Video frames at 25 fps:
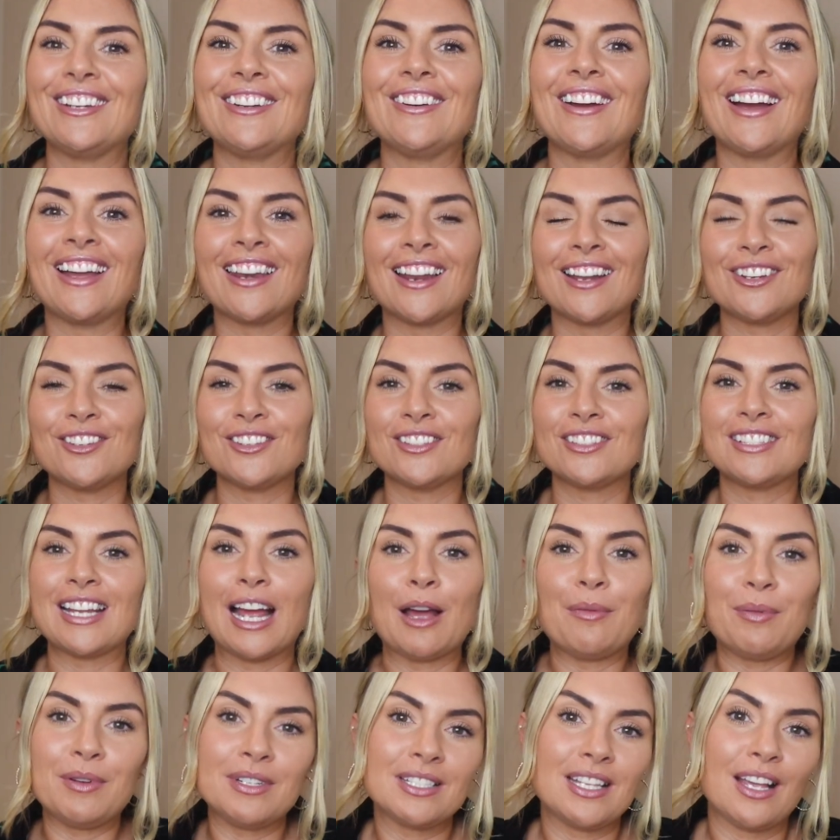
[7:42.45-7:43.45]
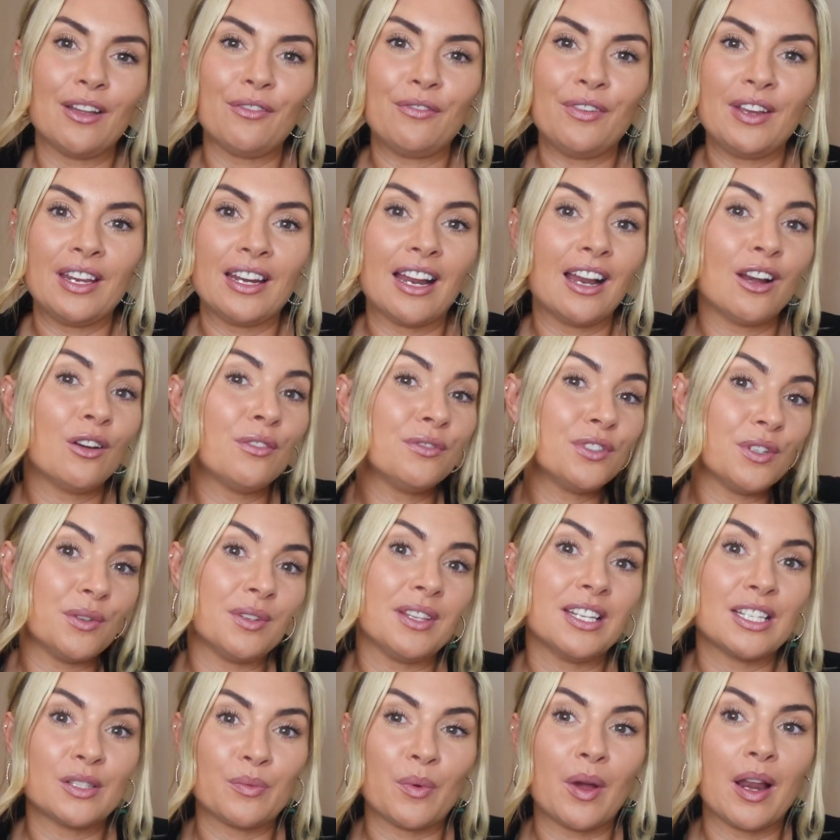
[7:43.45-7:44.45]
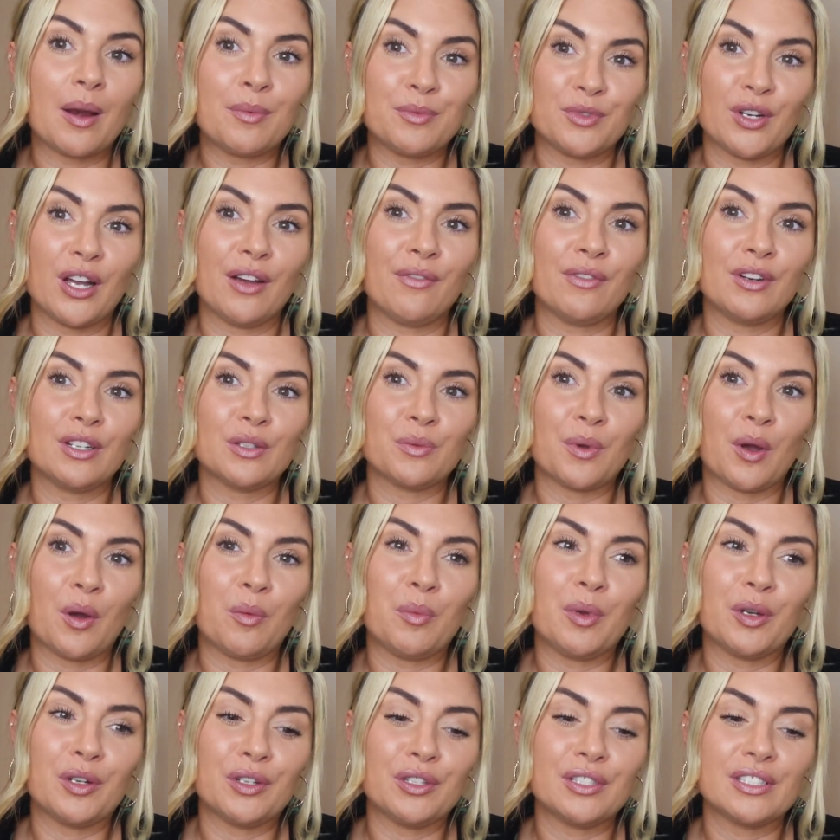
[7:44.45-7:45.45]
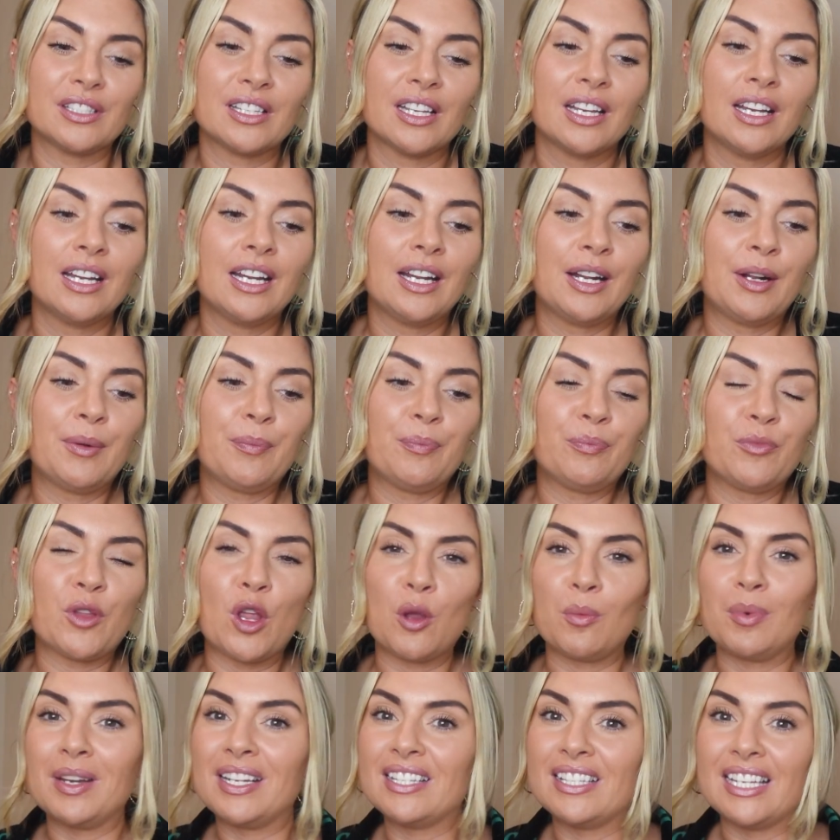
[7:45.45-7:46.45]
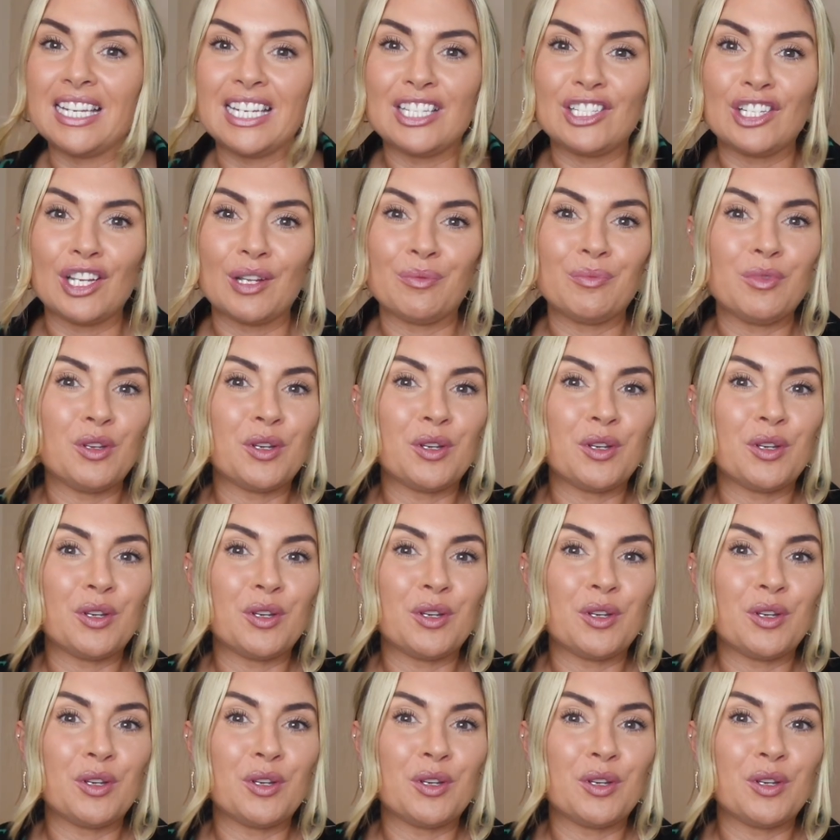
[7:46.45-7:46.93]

And I just tap into that feeling. I love doing this while I'm driving as well, because nobody sees you.